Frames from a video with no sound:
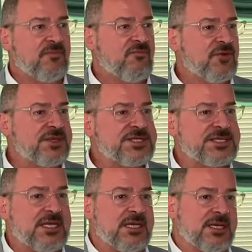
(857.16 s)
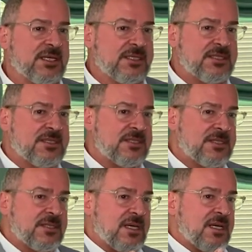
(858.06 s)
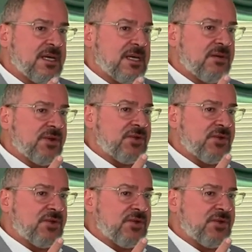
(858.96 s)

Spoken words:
For the sake of a